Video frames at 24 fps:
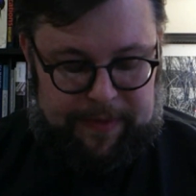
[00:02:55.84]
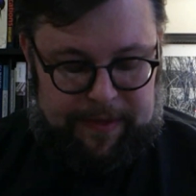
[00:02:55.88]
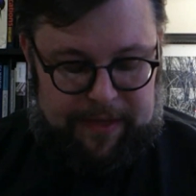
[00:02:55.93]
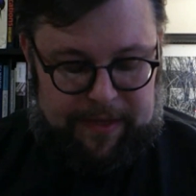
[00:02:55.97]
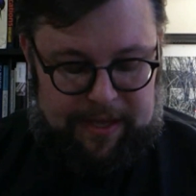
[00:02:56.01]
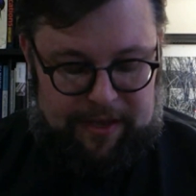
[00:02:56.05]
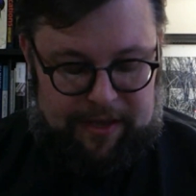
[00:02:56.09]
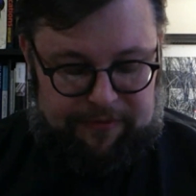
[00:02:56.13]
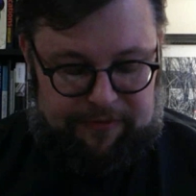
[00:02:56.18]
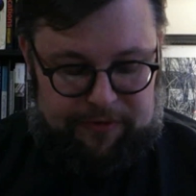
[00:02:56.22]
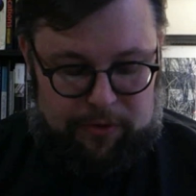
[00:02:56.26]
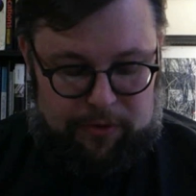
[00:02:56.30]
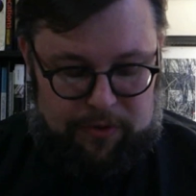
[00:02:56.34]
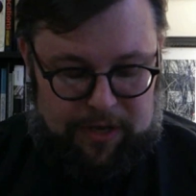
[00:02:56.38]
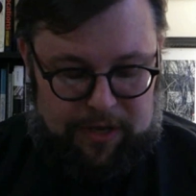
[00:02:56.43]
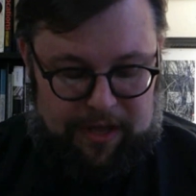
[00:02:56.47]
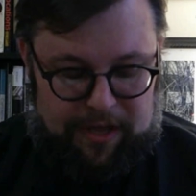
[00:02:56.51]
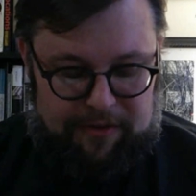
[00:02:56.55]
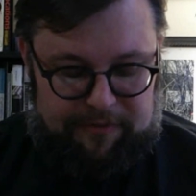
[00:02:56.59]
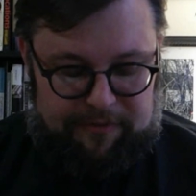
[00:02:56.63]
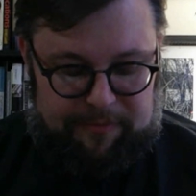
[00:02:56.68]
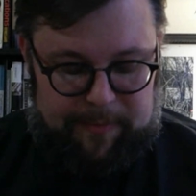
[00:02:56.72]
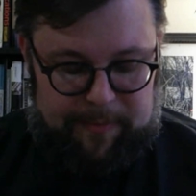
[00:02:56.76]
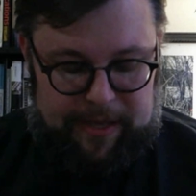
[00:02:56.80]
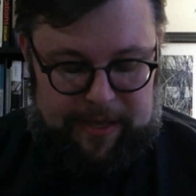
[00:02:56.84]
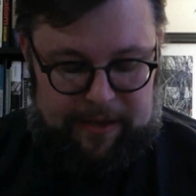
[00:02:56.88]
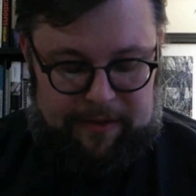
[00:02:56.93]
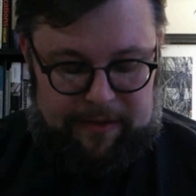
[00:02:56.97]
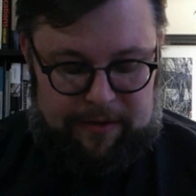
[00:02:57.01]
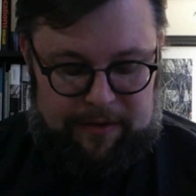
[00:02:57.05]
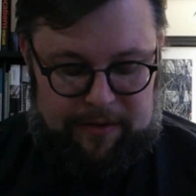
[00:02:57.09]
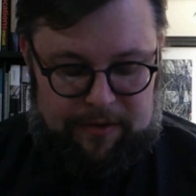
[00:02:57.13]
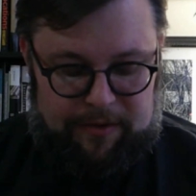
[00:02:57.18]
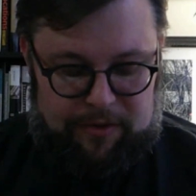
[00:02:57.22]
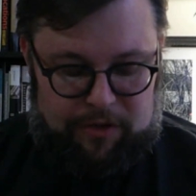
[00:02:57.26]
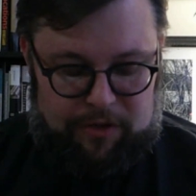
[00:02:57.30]
If you love me,
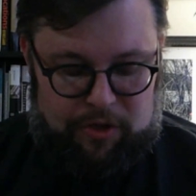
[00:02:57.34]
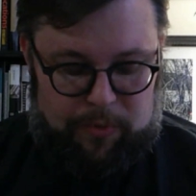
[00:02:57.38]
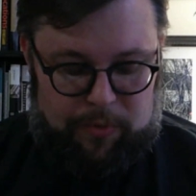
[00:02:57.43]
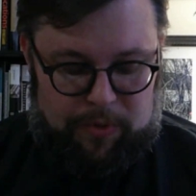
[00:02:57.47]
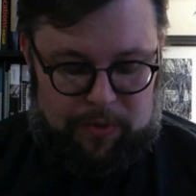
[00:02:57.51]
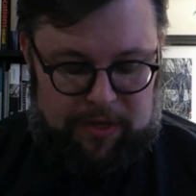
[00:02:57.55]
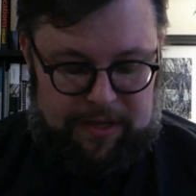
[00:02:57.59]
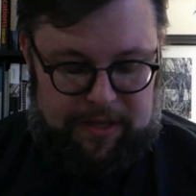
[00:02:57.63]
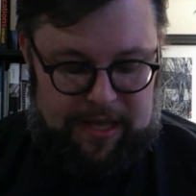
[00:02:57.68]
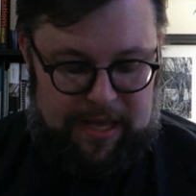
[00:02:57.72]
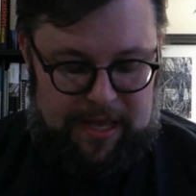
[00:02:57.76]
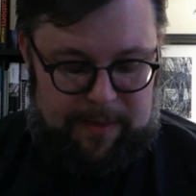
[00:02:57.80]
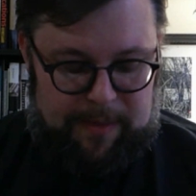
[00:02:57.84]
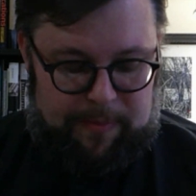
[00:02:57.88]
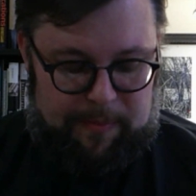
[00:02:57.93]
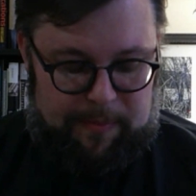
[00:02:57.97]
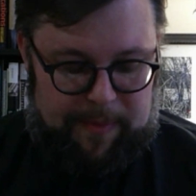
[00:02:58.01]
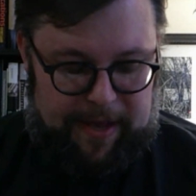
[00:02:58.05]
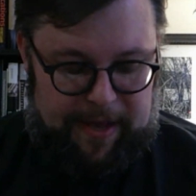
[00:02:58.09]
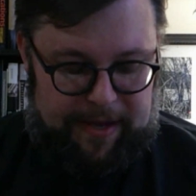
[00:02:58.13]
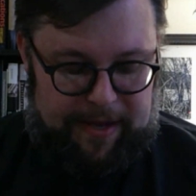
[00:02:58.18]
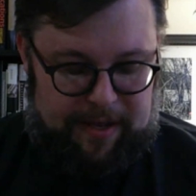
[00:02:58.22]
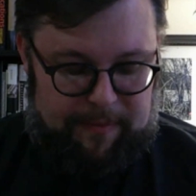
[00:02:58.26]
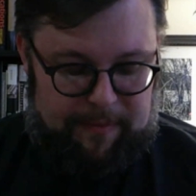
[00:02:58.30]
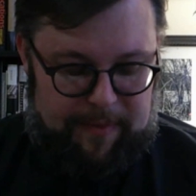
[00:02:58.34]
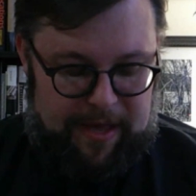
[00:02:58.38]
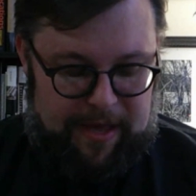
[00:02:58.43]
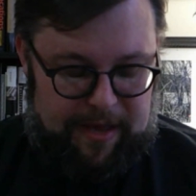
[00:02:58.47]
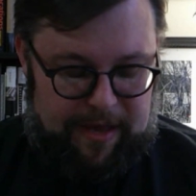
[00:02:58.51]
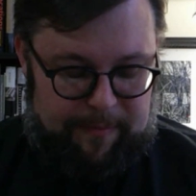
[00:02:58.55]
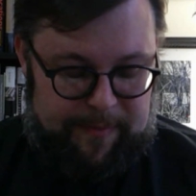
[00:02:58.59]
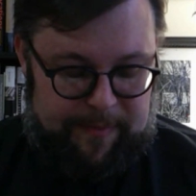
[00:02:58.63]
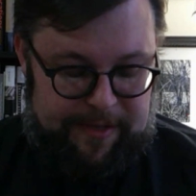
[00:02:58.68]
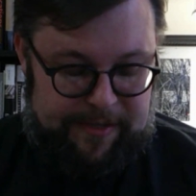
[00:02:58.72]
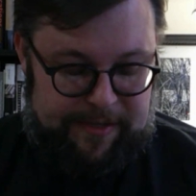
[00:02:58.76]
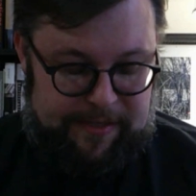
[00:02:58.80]
you will keep my
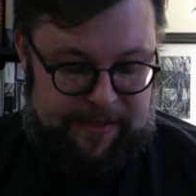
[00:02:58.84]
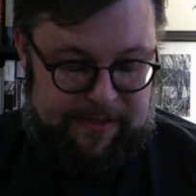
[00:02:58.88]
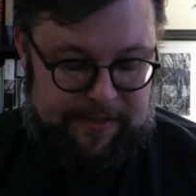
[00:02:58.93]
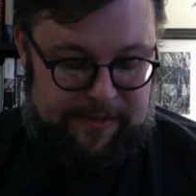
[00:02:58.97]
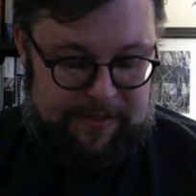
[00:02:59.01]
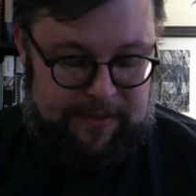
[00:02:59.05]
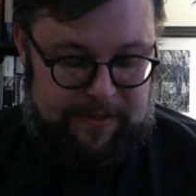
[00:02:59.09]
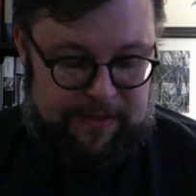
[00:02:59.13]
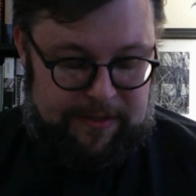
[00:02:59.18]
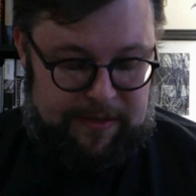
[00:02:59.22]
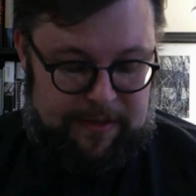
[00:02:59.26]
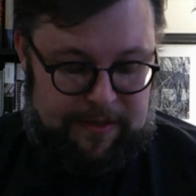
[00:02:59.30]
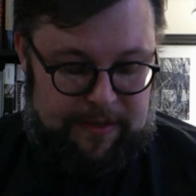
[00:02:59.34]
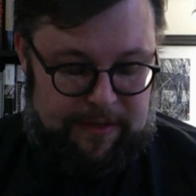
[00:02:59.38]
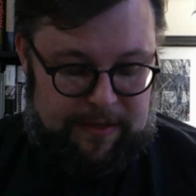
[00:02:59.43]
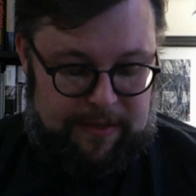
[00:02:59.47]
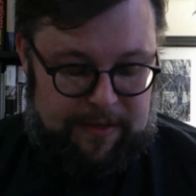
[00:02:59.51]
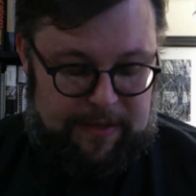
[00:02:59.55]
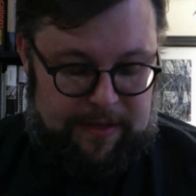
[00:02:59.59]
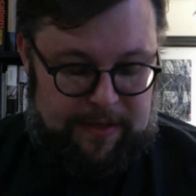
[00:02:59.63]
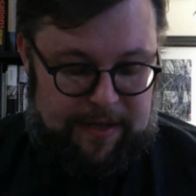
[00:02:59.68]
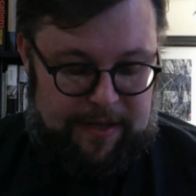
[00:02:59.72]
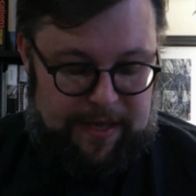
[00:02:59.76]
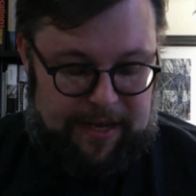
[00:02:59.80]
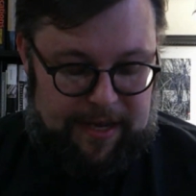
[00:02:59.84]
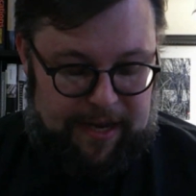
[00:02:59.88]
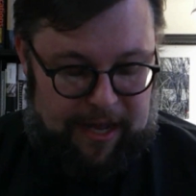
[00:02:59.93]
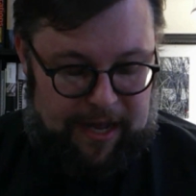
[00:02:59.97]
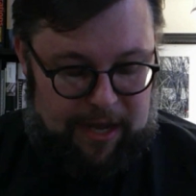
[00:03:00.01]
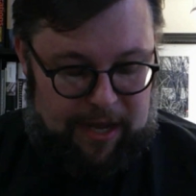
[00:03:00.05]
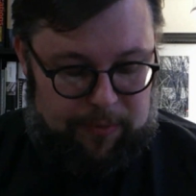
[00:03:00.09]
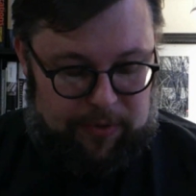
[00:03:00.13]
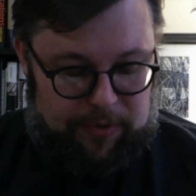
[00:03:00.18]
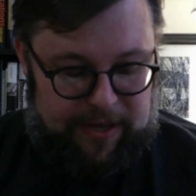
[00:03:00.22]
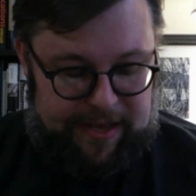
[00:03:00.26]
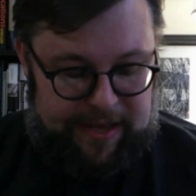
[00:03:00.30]
commandments. And I
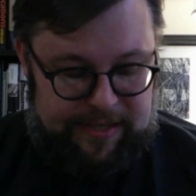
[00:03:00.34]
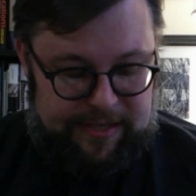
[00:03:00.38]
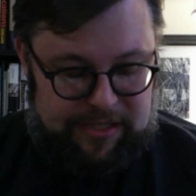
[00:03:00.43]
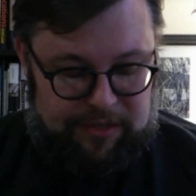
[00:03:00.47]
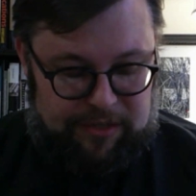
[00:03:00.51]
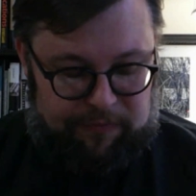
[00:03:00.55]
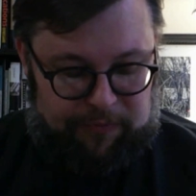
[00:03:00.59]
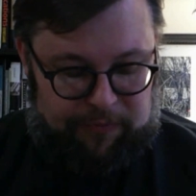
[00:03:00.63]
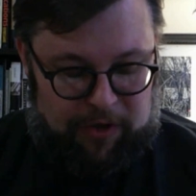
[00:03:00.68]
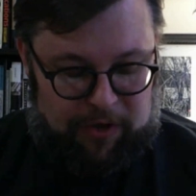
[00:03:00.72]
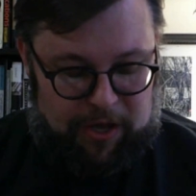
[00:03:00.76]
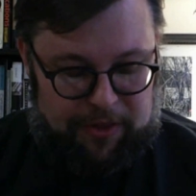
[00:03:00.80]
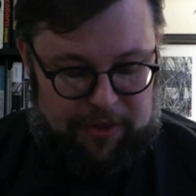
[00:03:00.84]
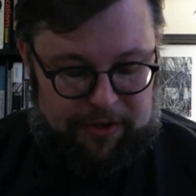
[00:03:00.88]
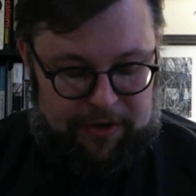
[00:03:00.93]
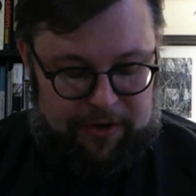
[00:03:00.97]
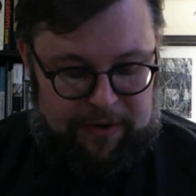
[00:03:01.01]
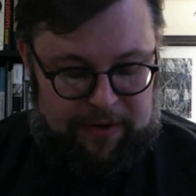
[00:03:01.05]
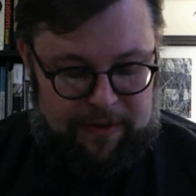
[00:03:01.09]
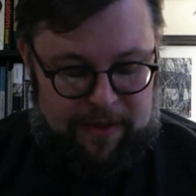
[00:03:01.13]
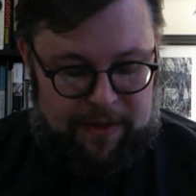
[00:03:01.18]
will ask the Father,